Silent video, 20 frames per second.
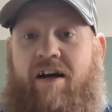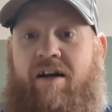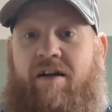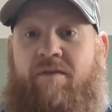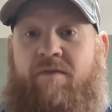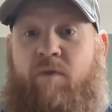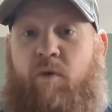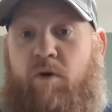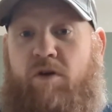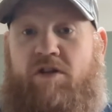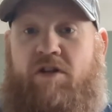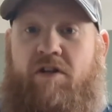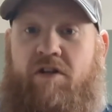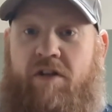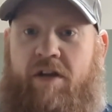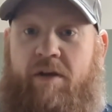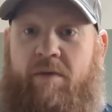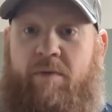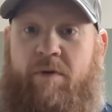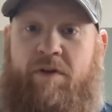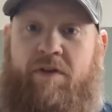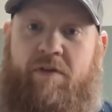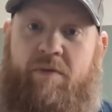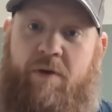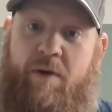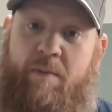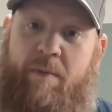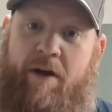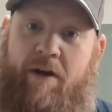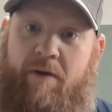unfortunately with the
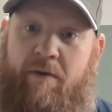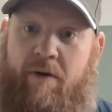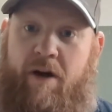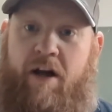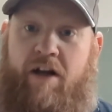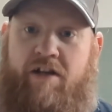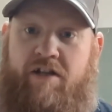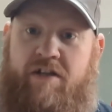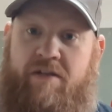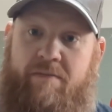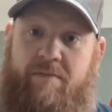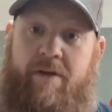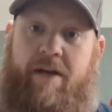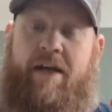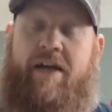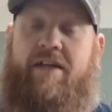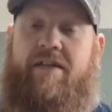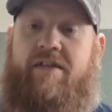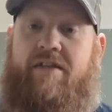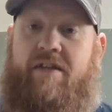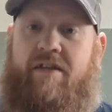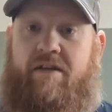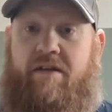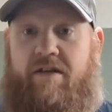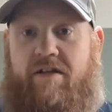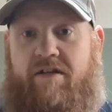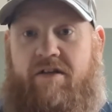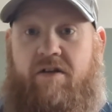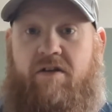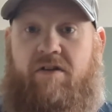way my garage is a mess and
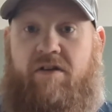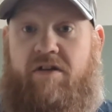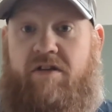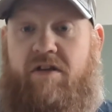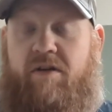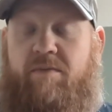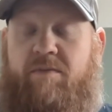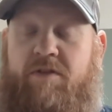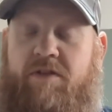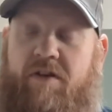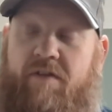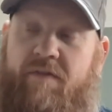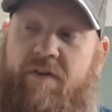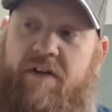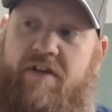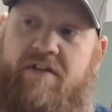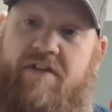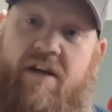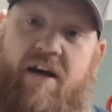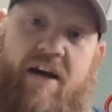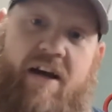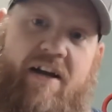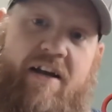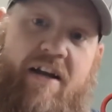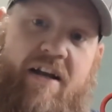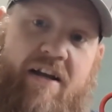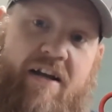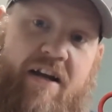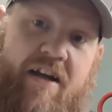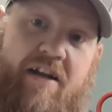installing some stuff outside,
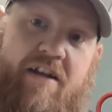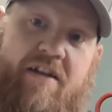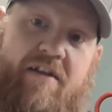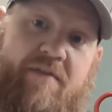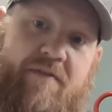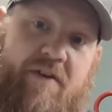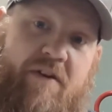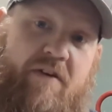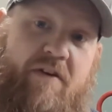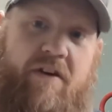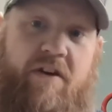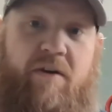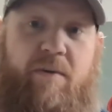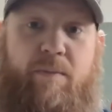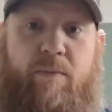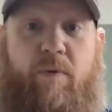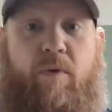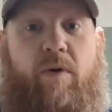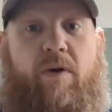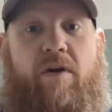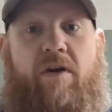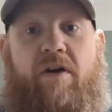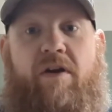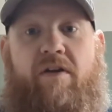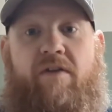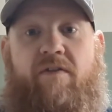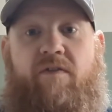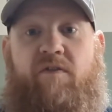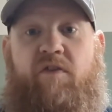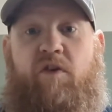and I kind of live near an airport,
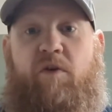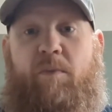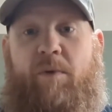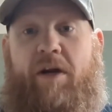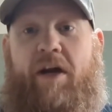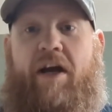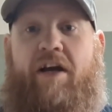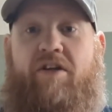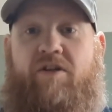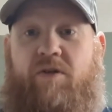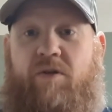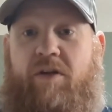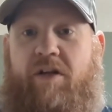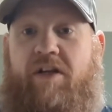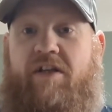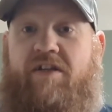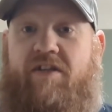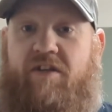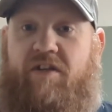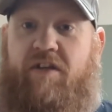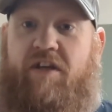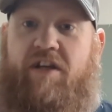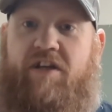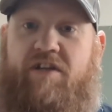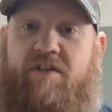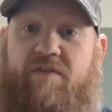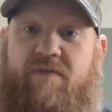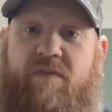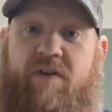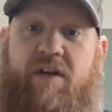filming actual
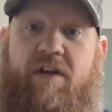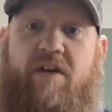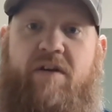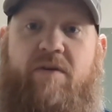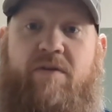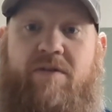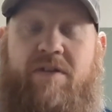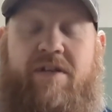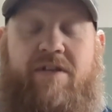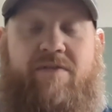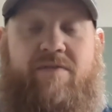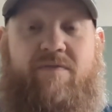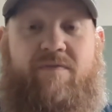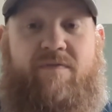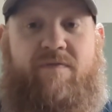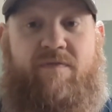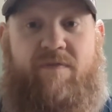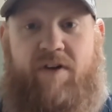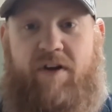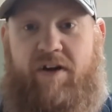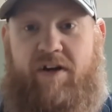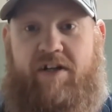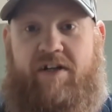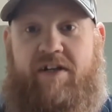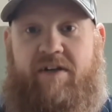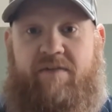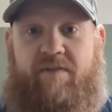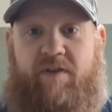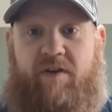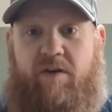installation videos is very
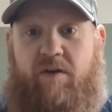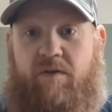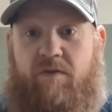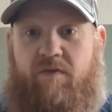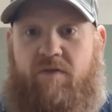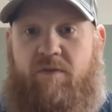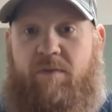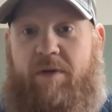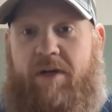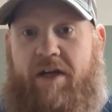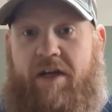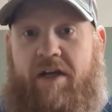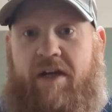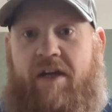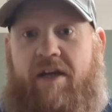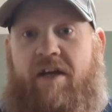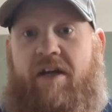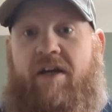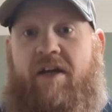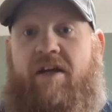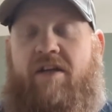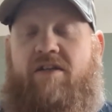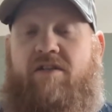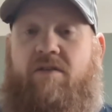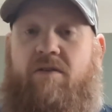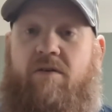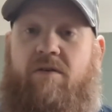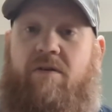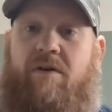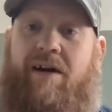difficult for me.
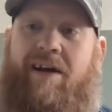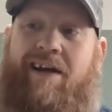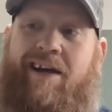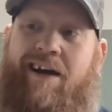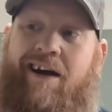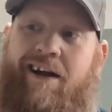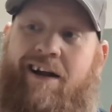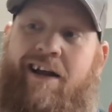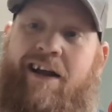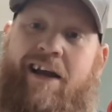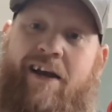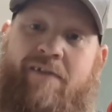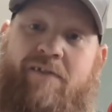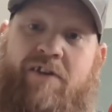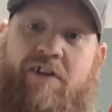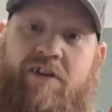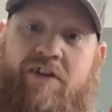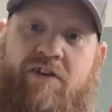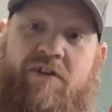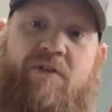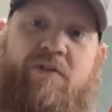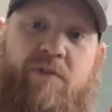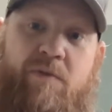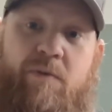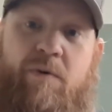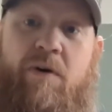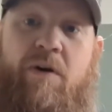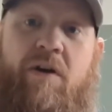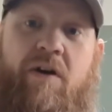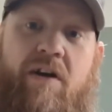So I kind of have to do the
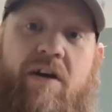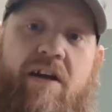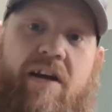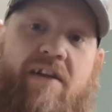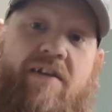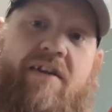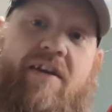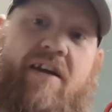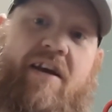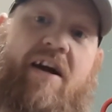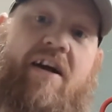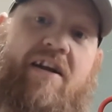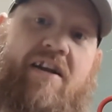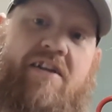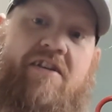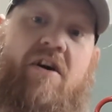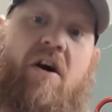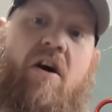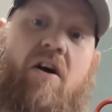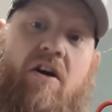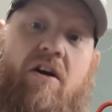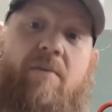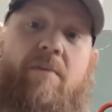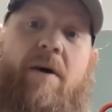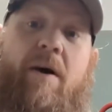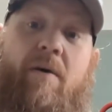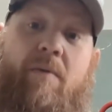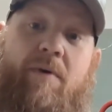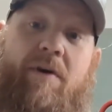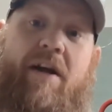work and then kind of talk
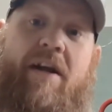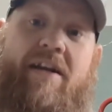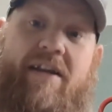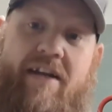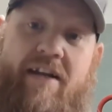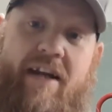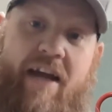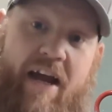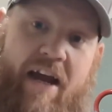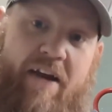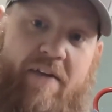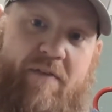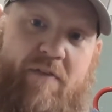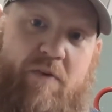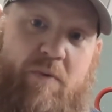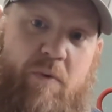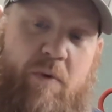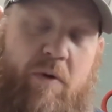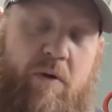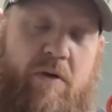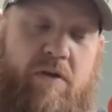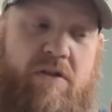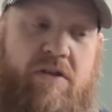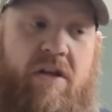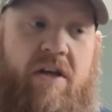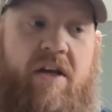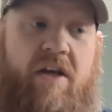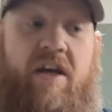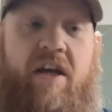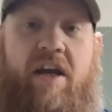about what I did
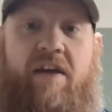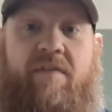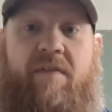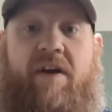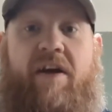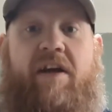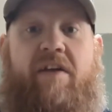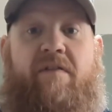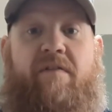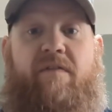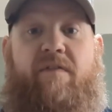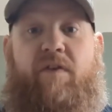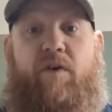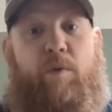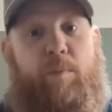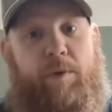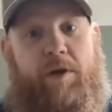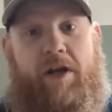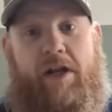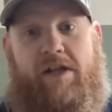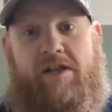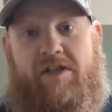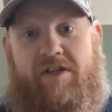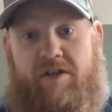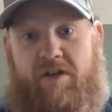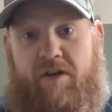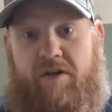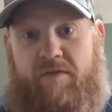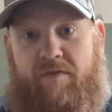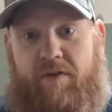afterwards. If I can film an
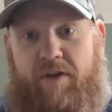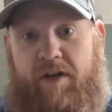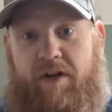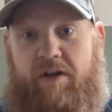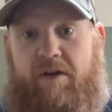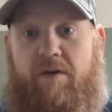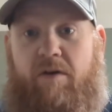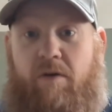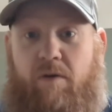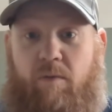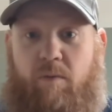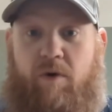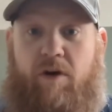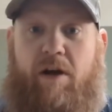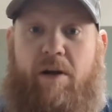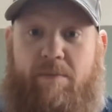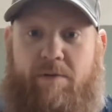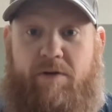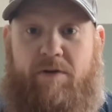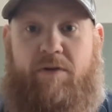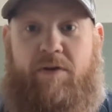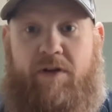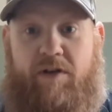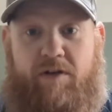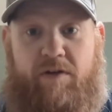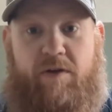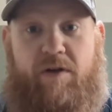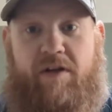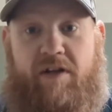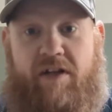install video or what I'm
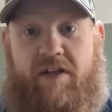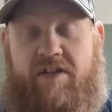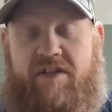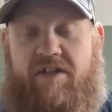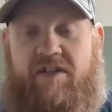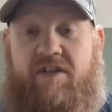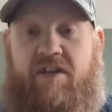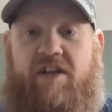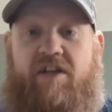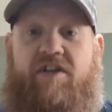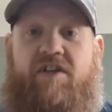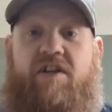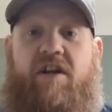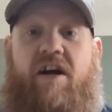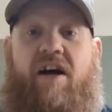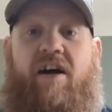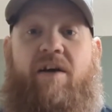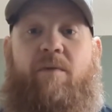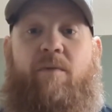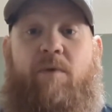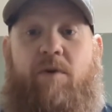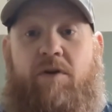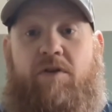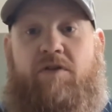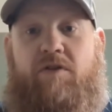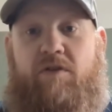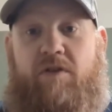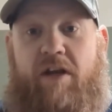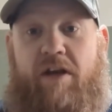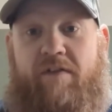doing during the installation, I
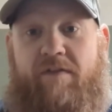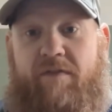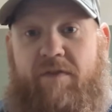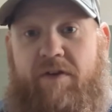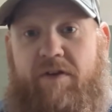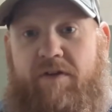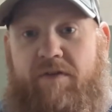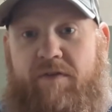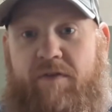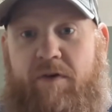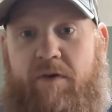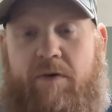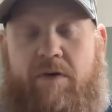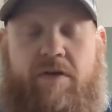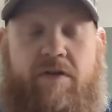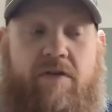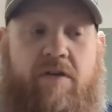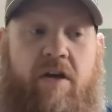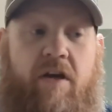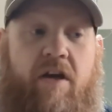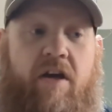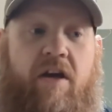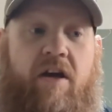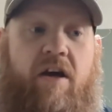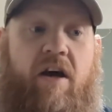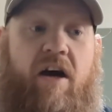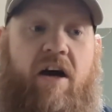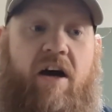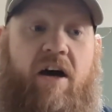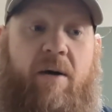will do that for you folks.
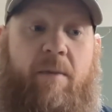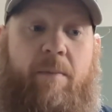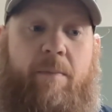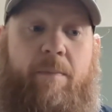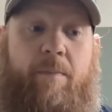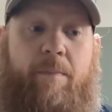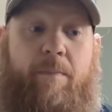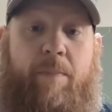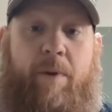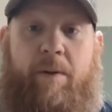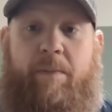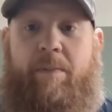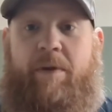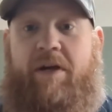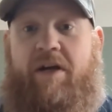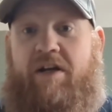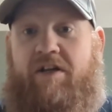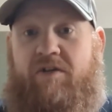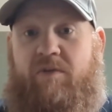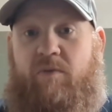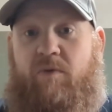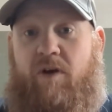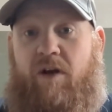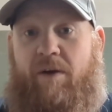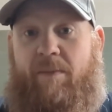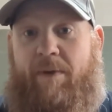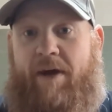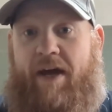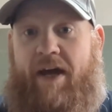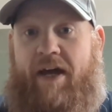But because of where
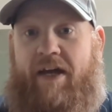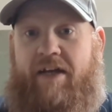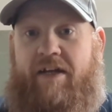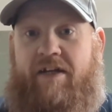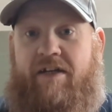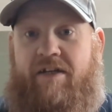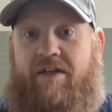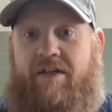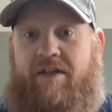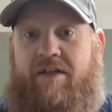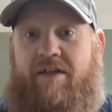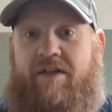I'm at,